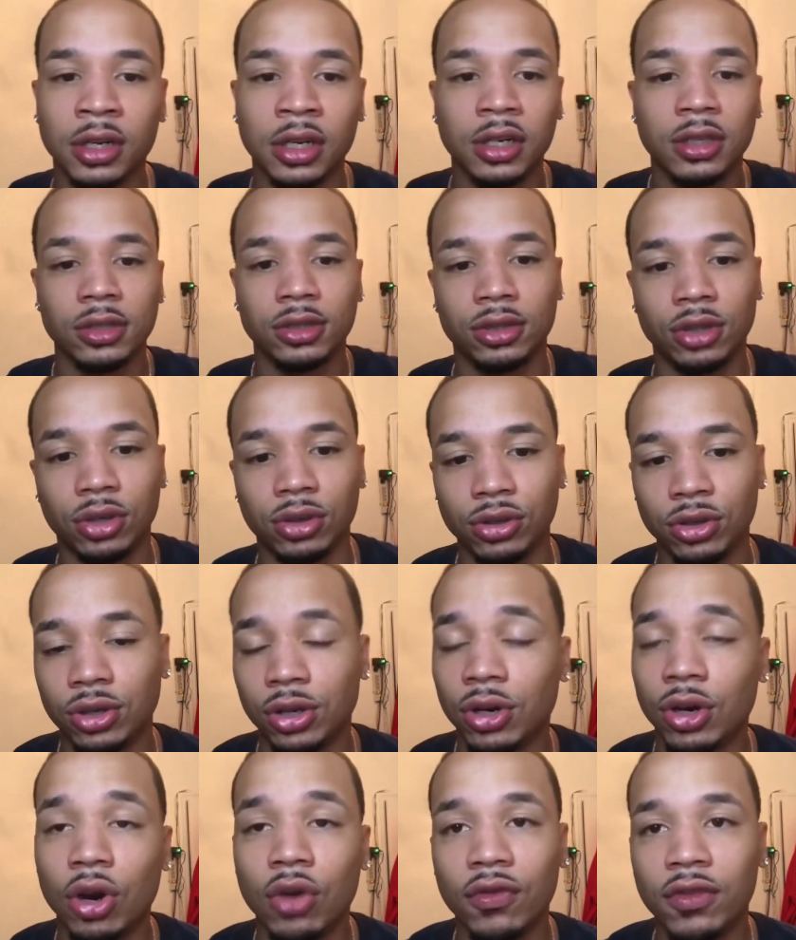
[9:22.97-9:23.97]
So you could
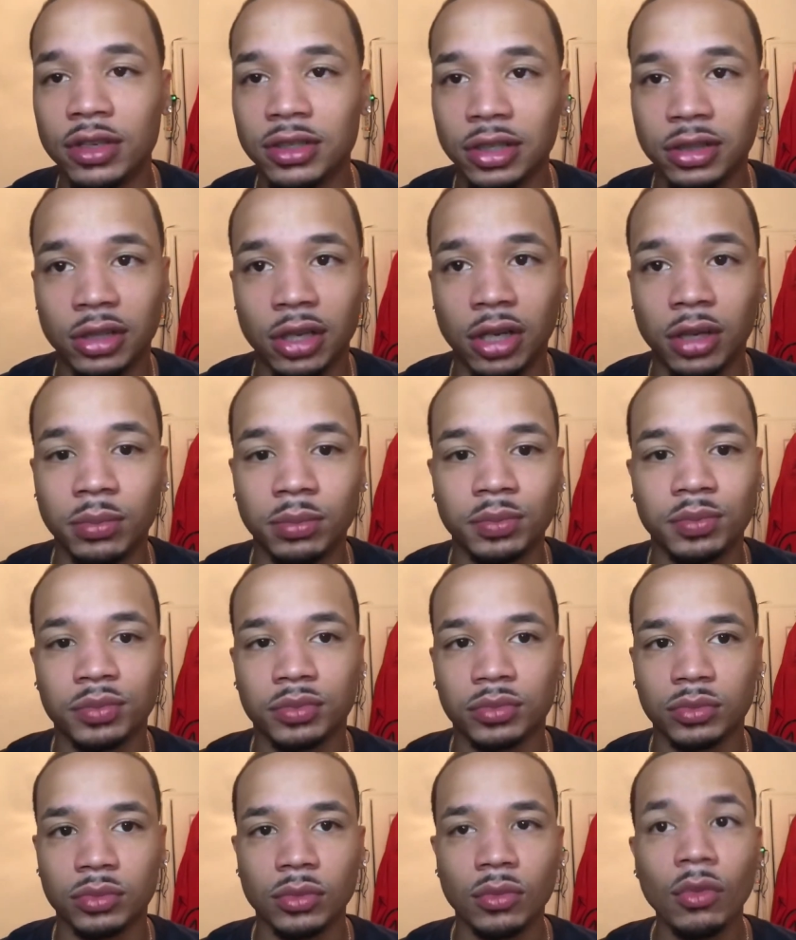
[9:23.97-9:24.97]
go visit them
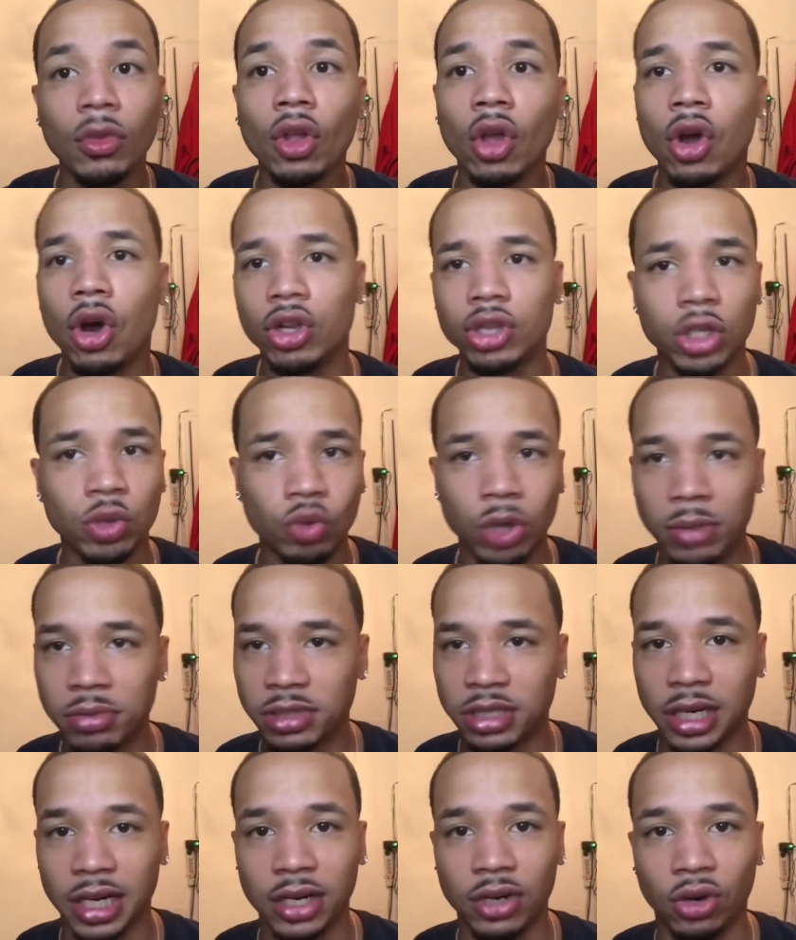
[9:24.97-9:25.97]
on their
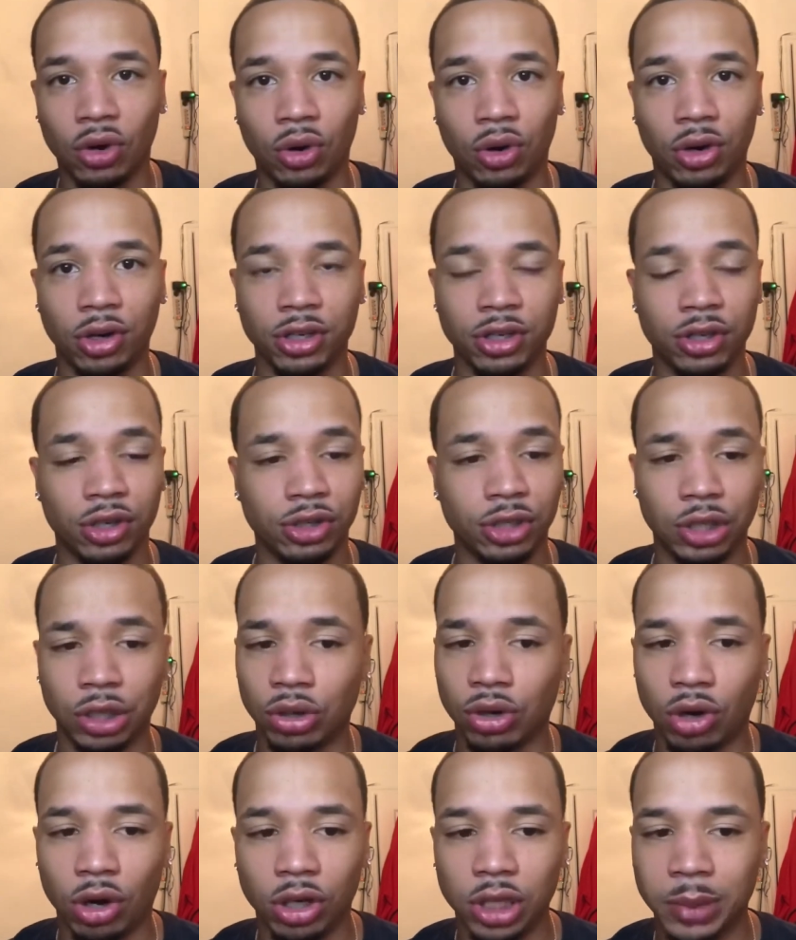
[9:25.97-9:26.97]
website, or, you know, you could
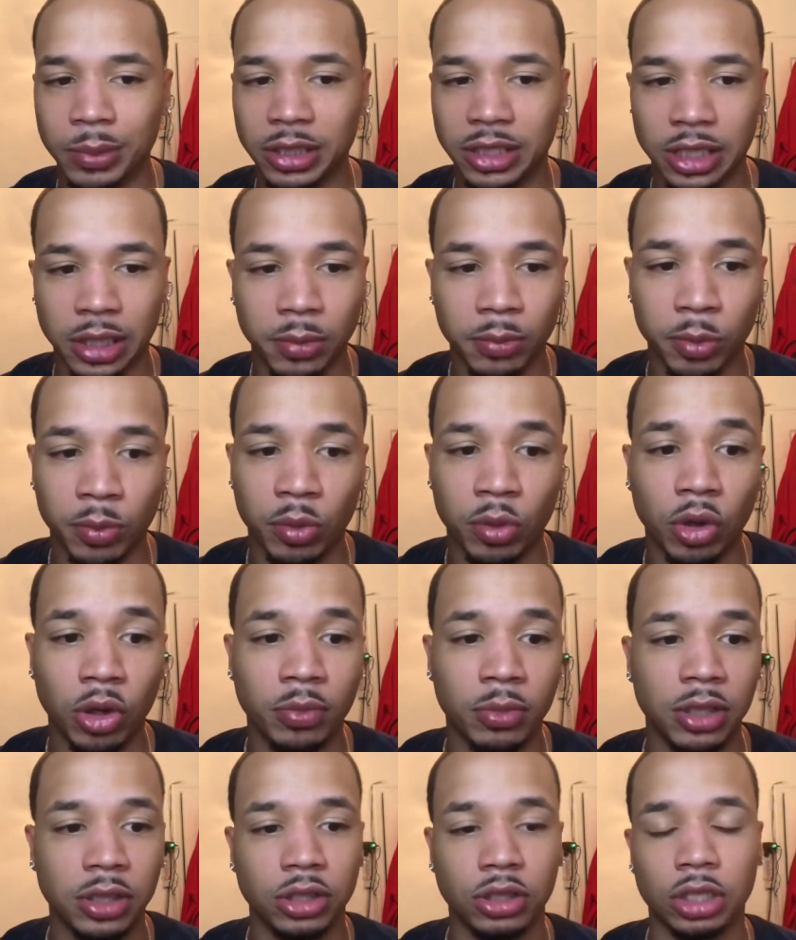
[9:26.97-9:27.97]
call them and set up an
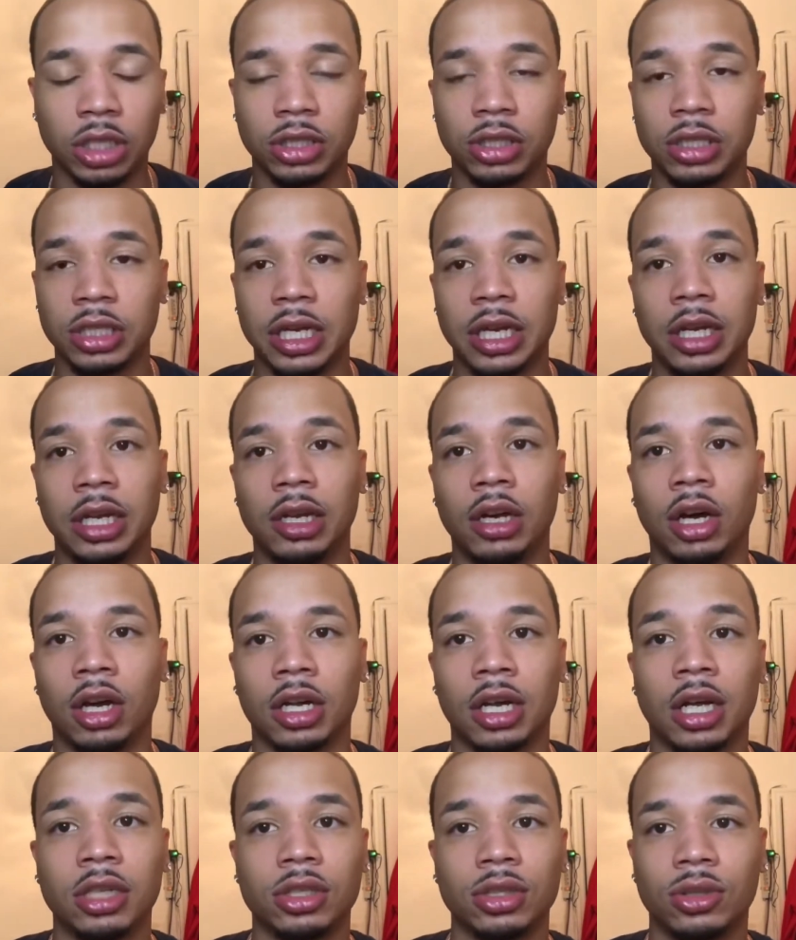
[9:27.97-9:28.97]
appointment just to get a
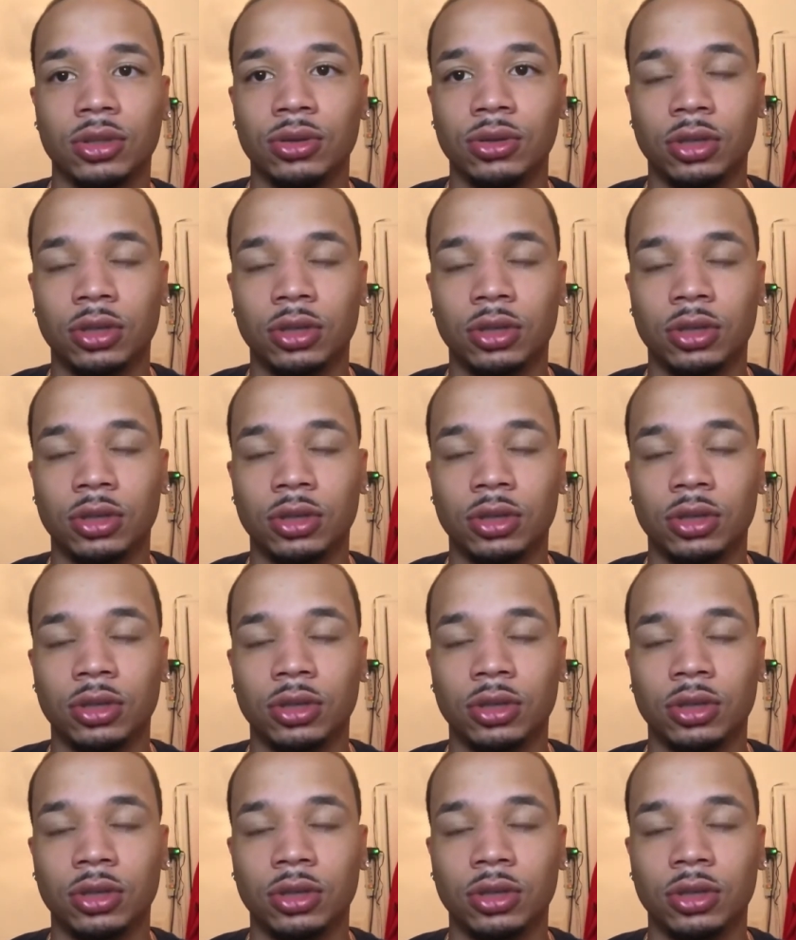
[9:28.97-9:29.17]
consultation